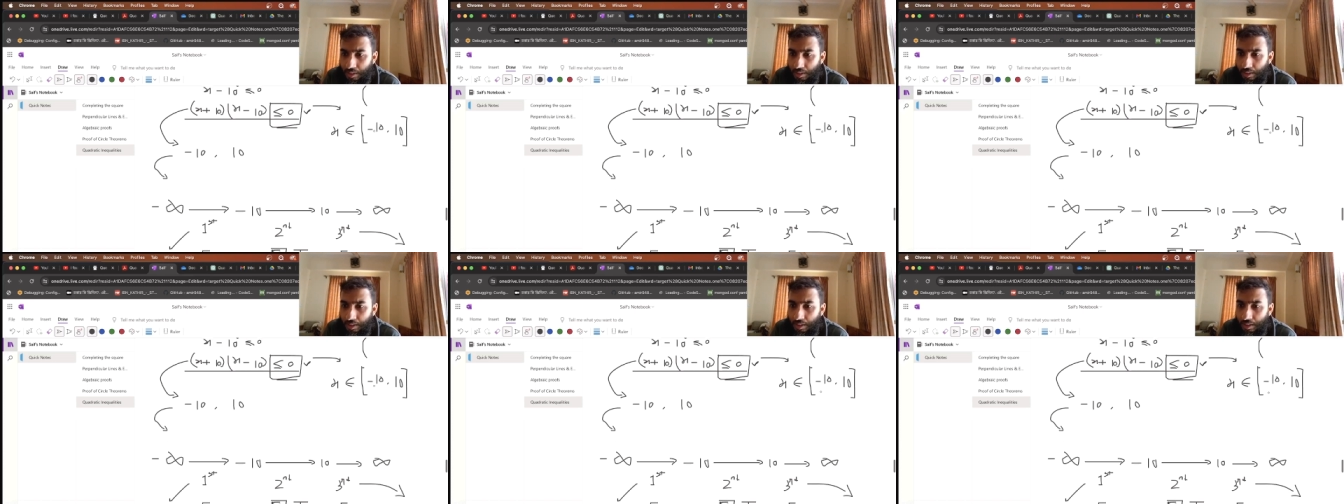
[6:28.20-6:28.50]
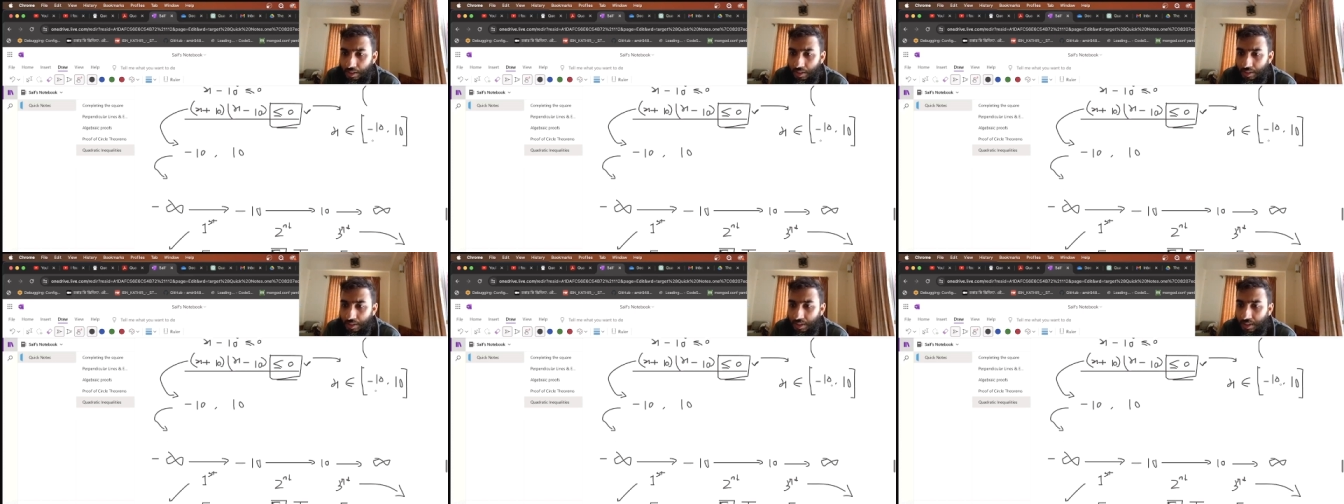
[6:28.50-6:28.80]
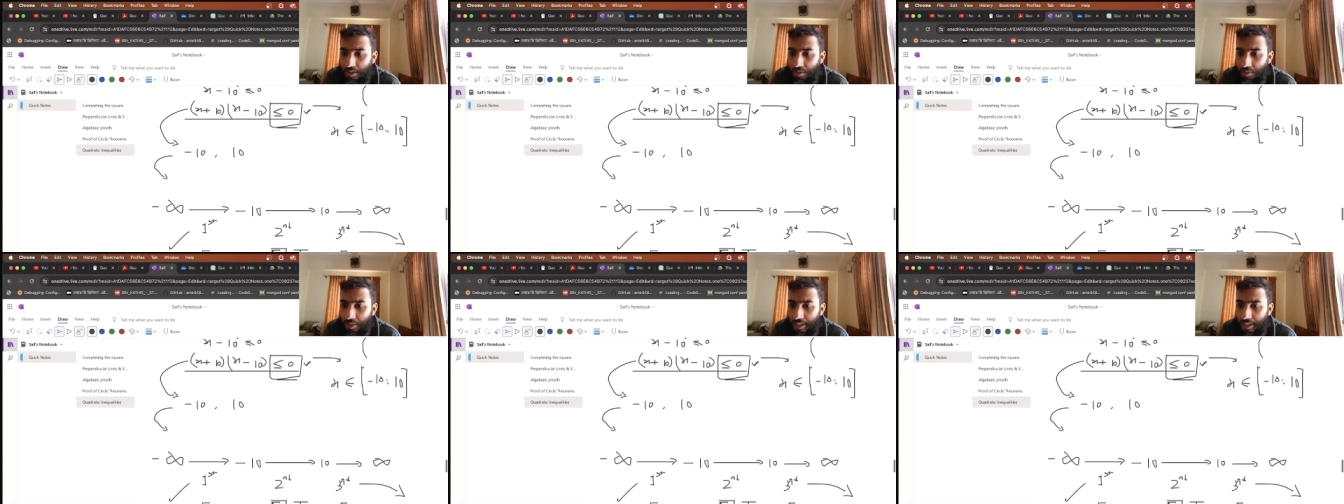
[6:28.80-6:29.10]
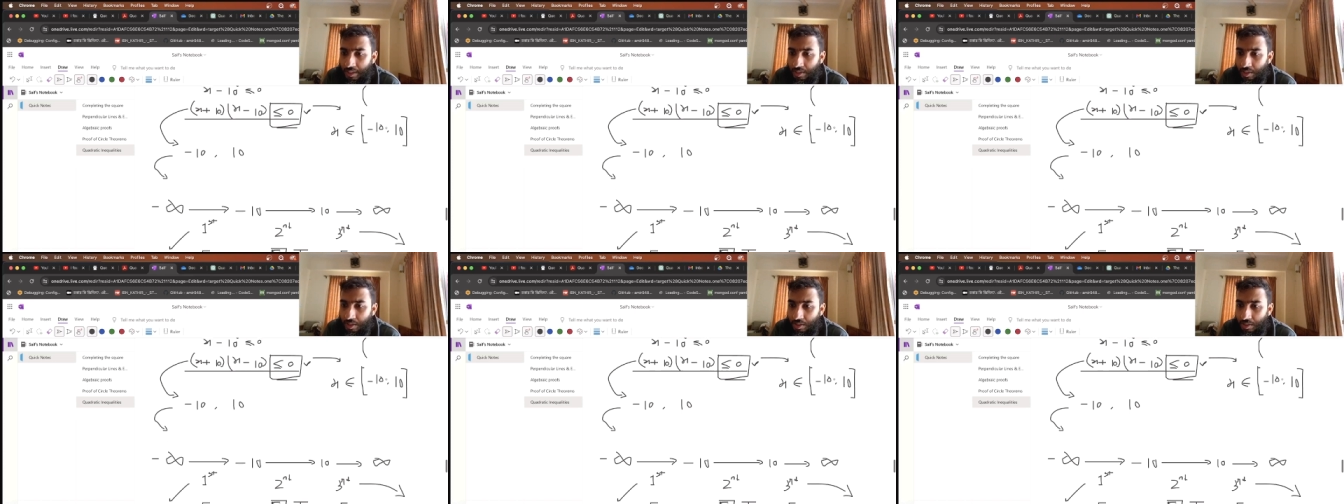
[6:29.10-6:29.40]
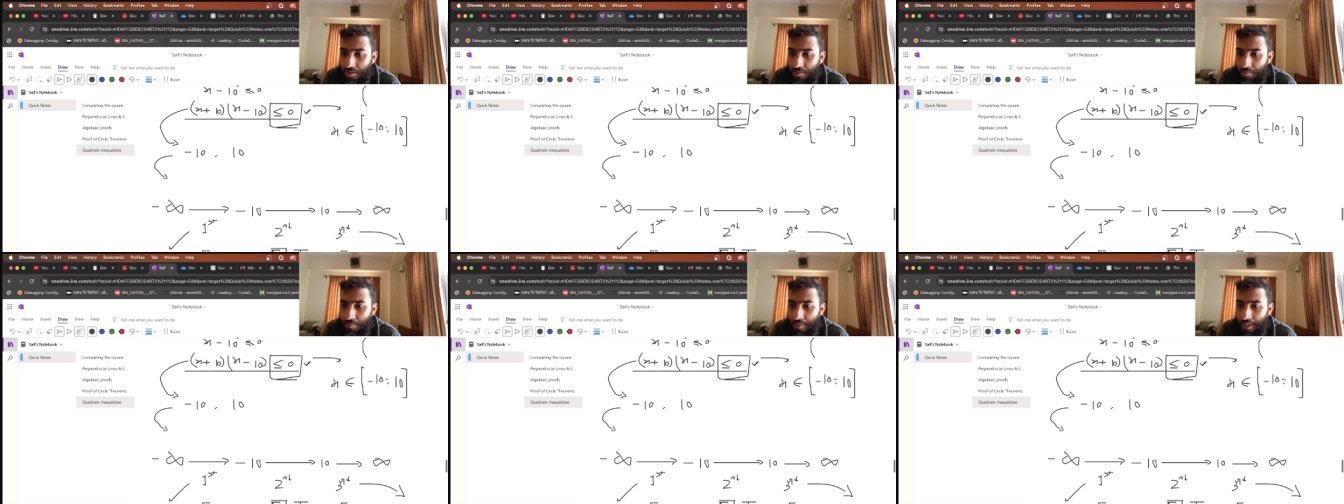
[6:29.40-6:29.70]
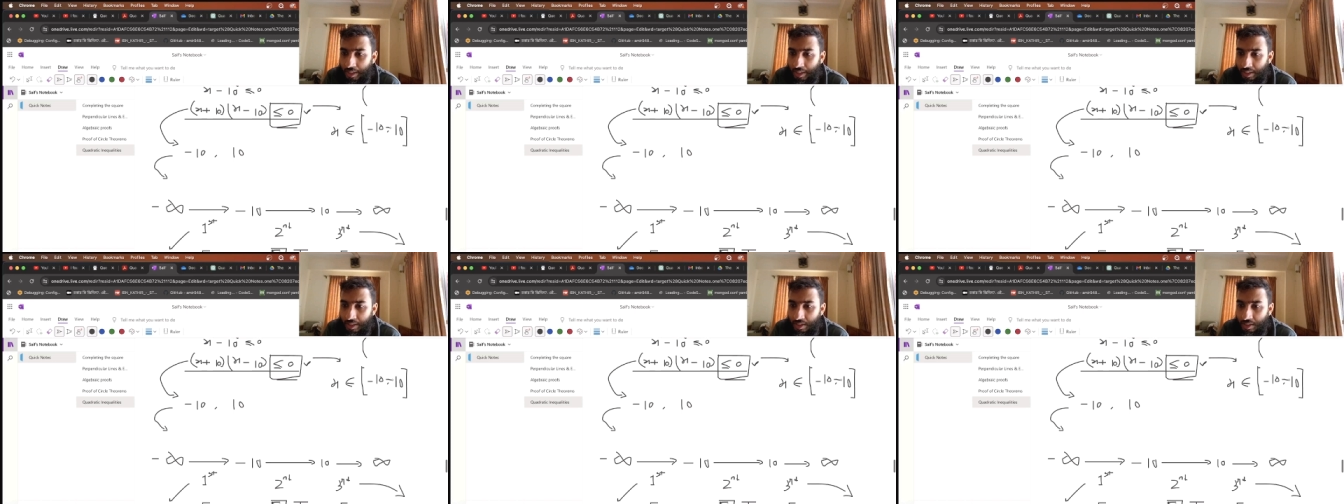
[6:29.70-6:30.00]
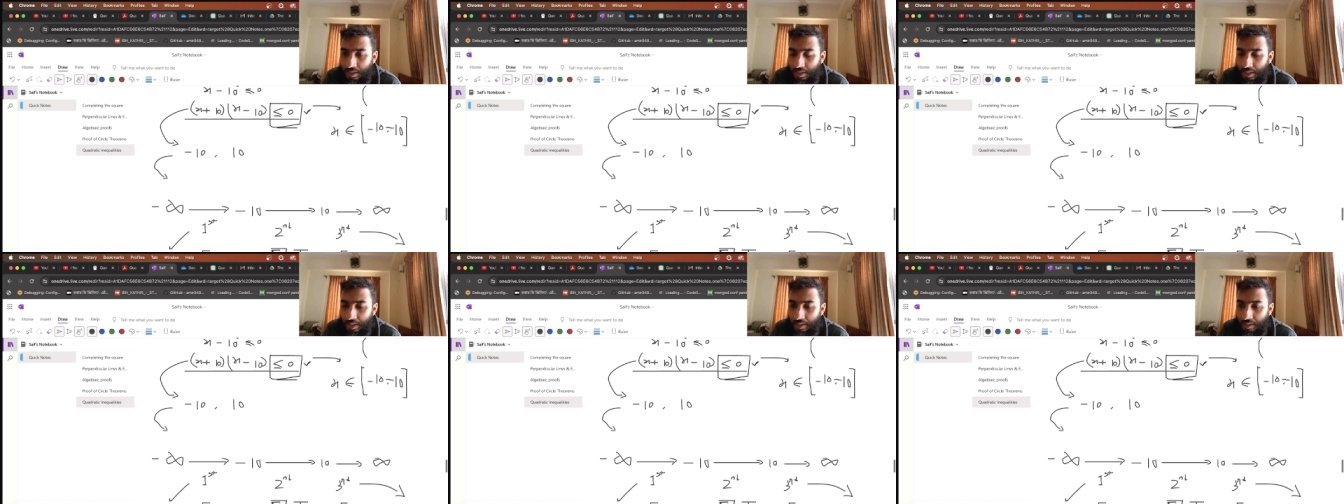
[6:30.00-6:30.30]
this range
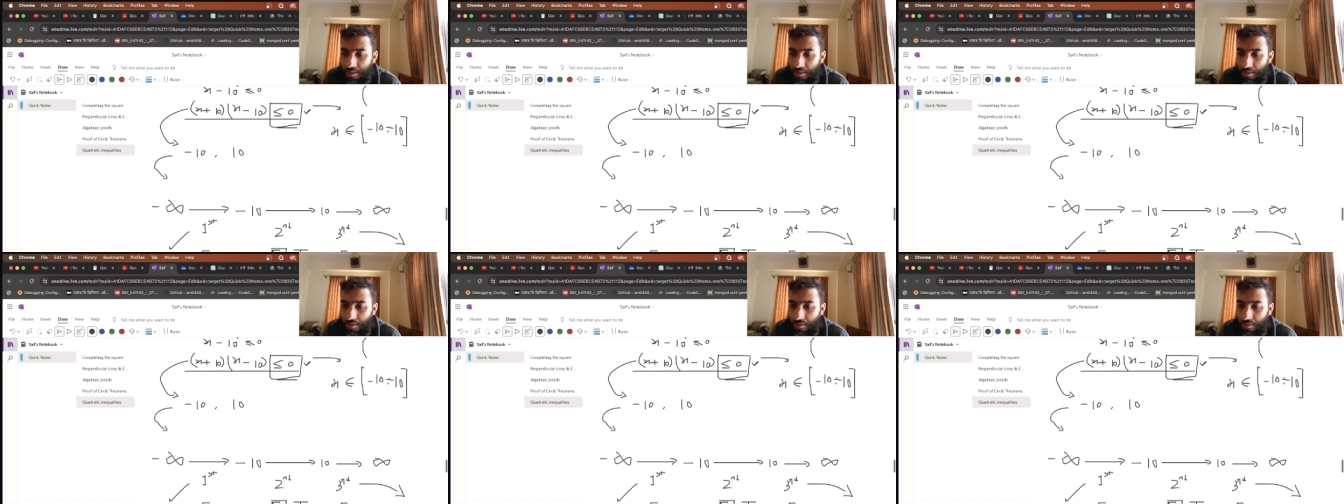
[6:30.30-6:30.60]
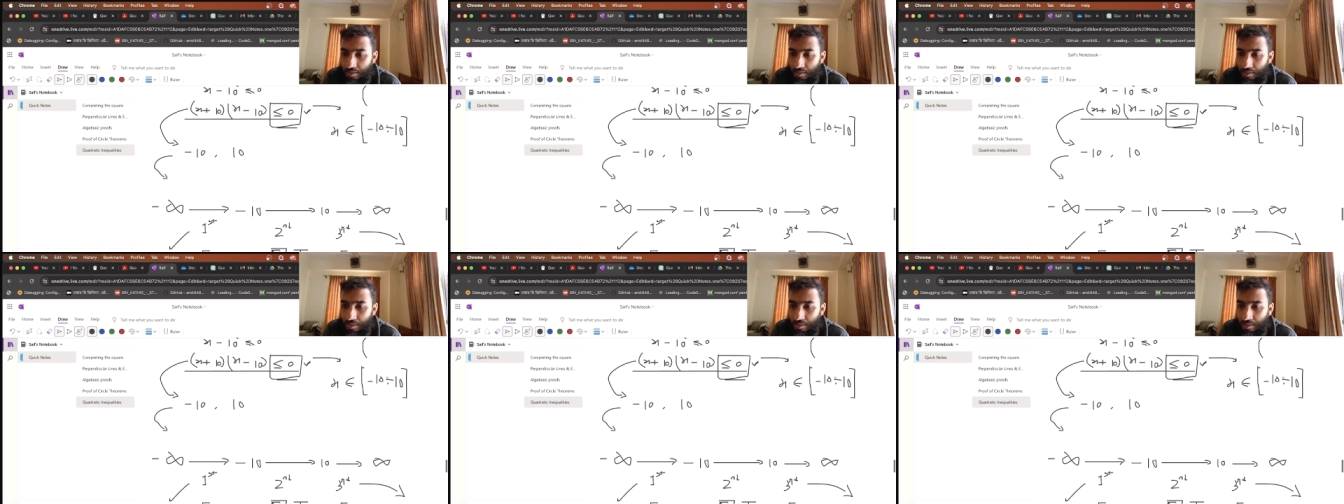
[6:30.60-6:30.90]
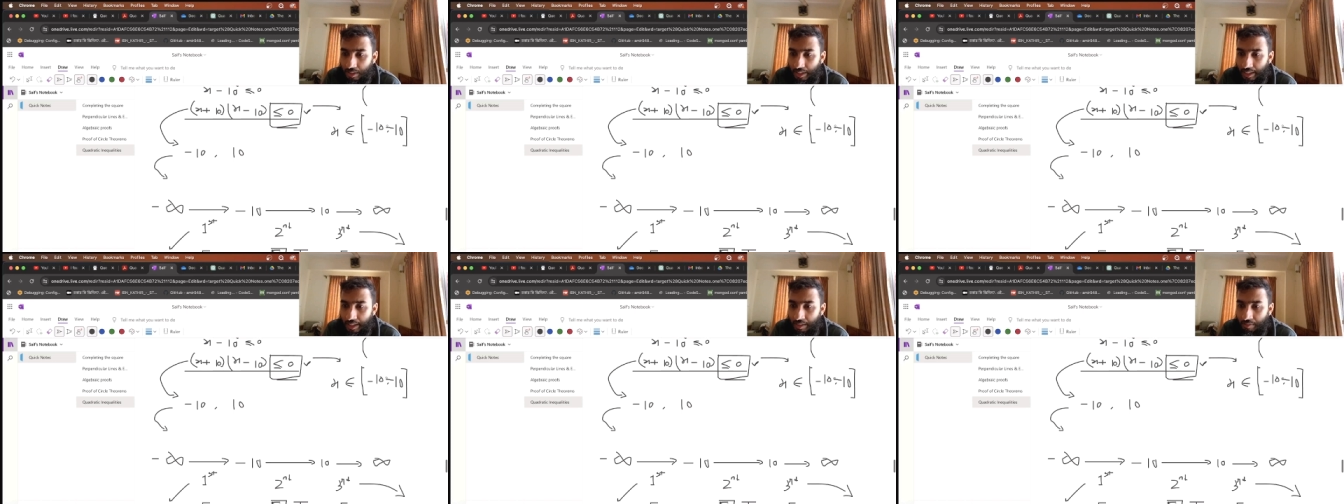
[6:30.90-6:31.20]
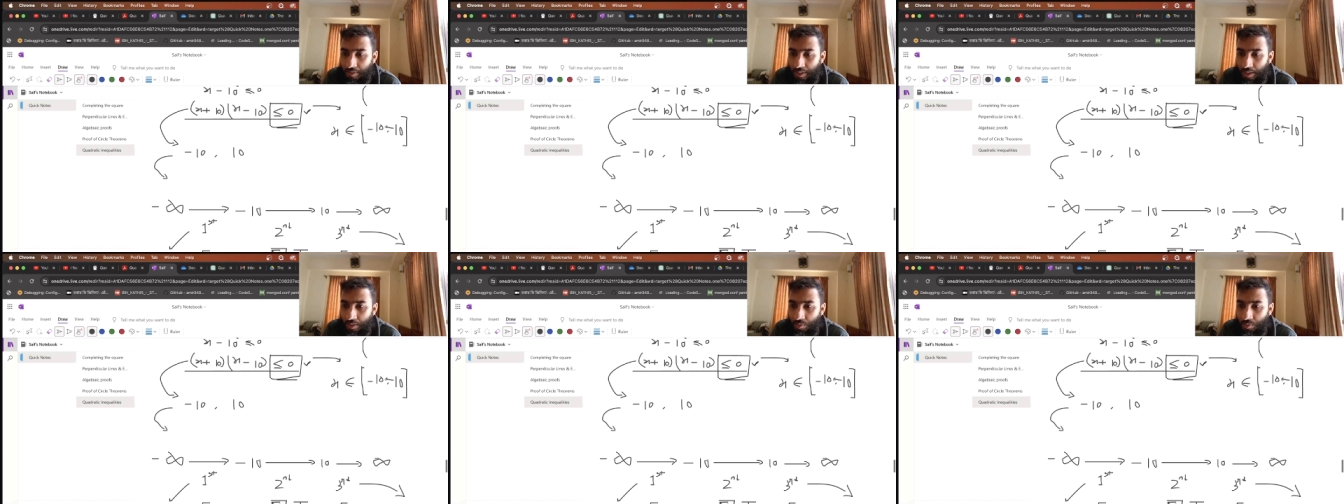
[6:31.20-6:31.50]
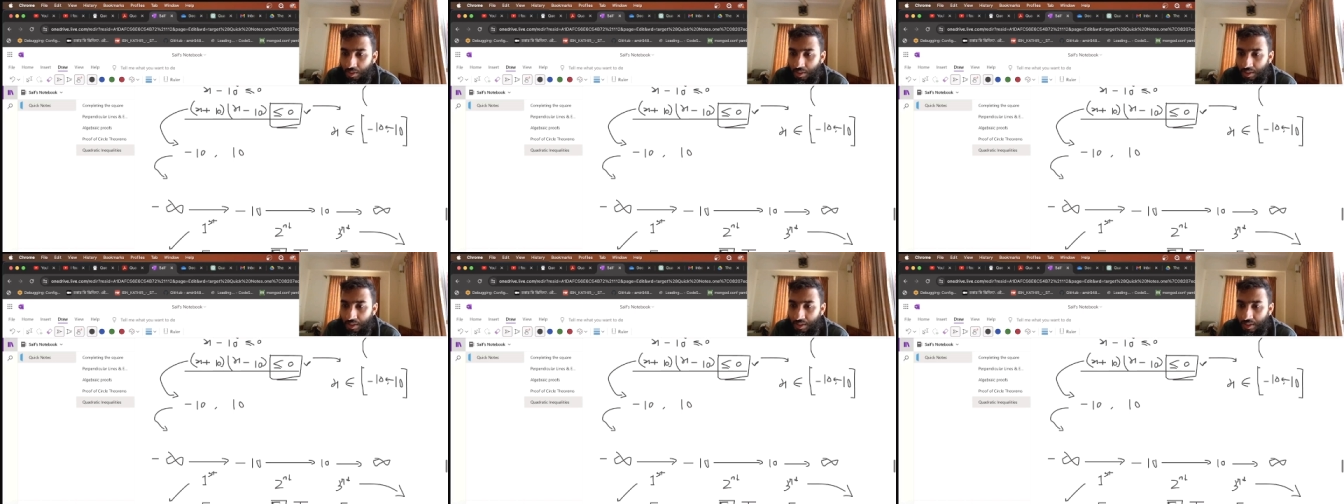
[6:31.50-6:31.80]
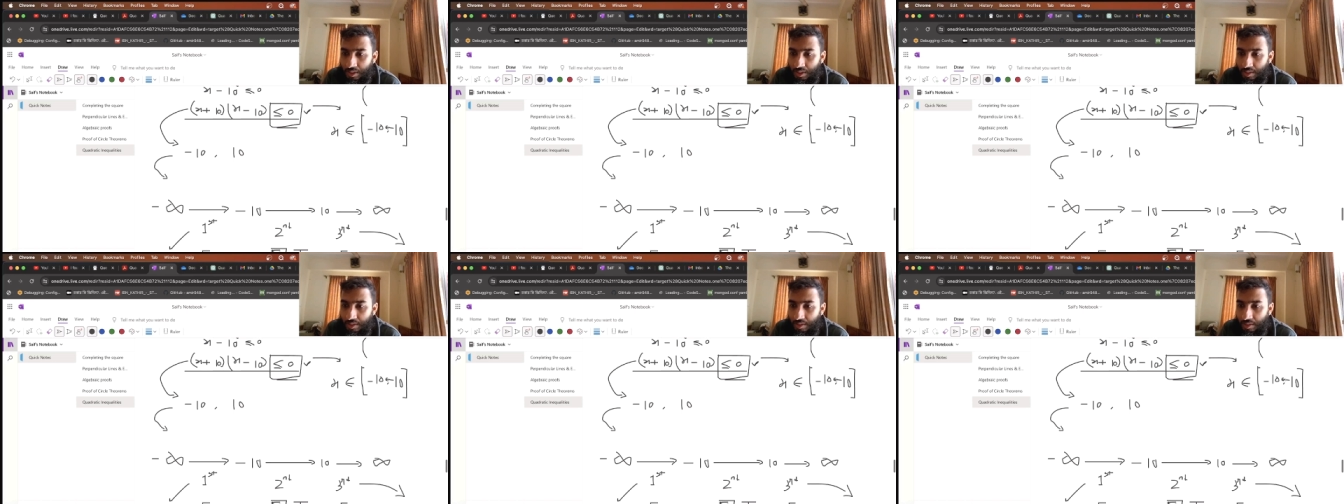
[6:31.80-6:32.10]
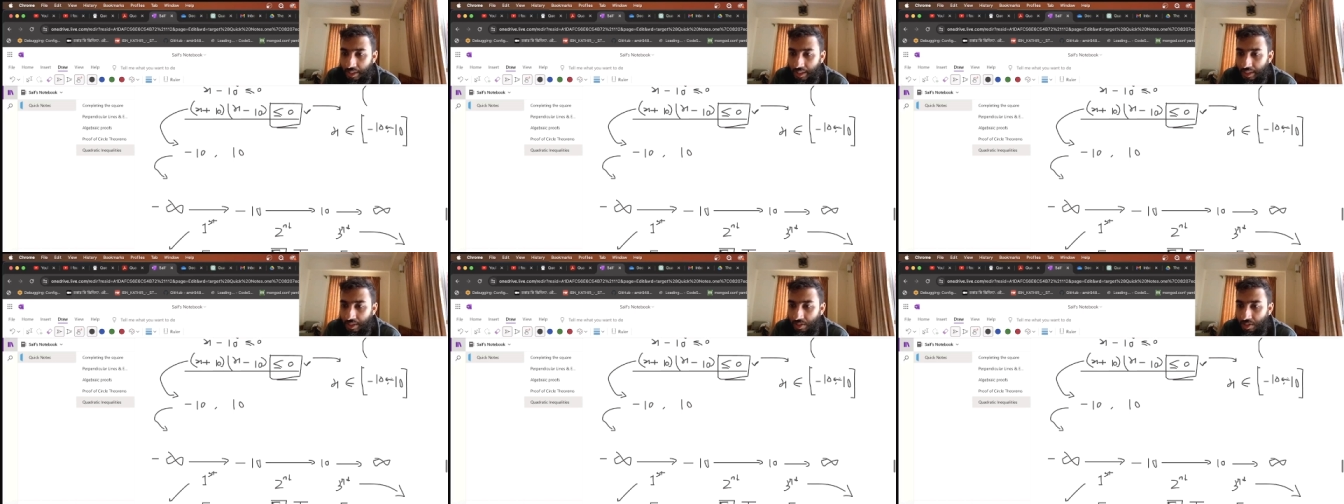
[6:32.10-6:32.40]
minus 10, any value within this
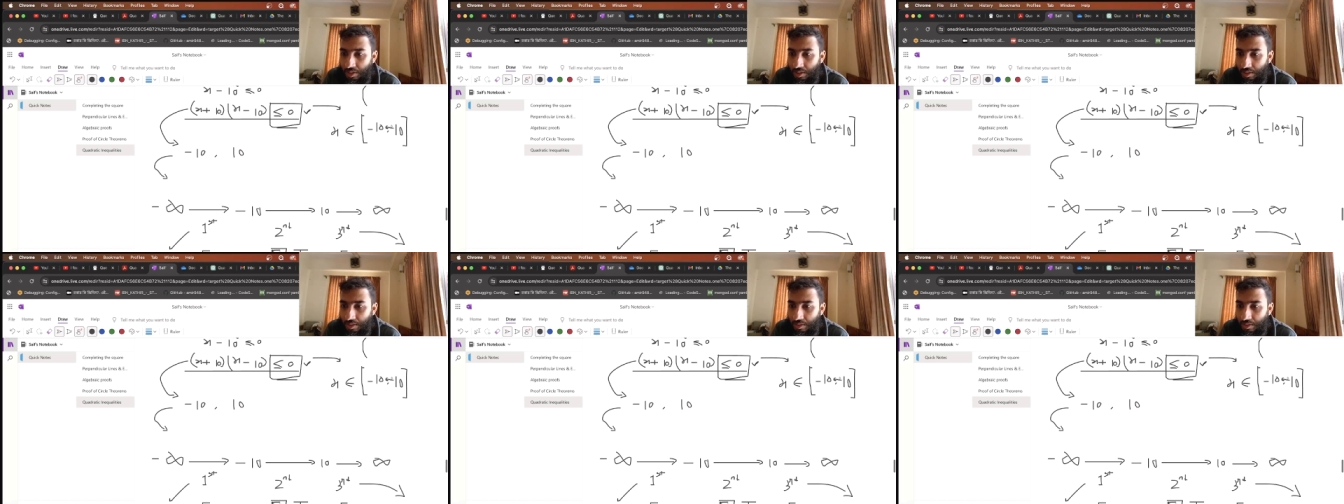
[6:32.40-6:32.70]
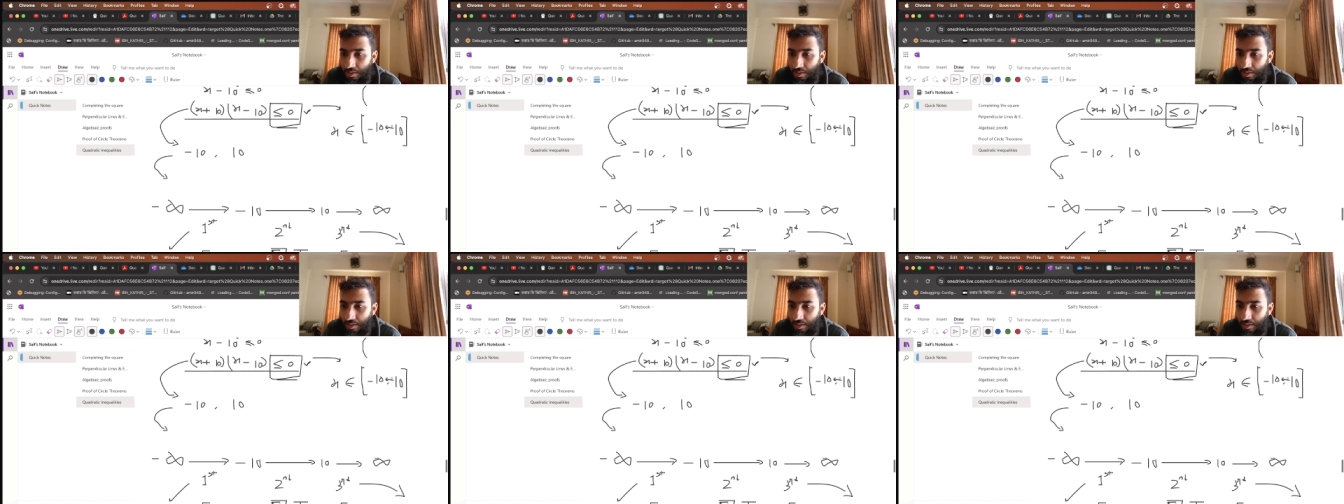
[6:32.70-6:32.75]
range